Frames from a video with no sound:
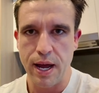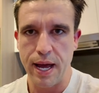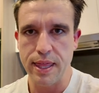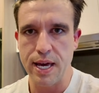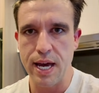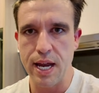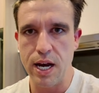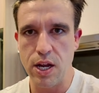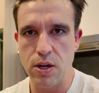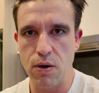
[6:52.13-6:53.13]
and
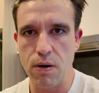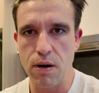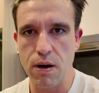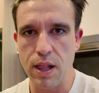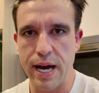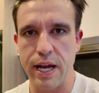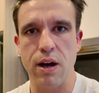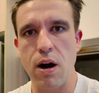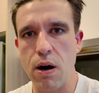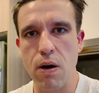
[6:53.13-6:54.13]
then you're like,
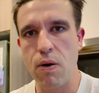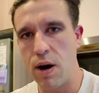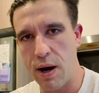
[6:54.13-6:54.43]
oh,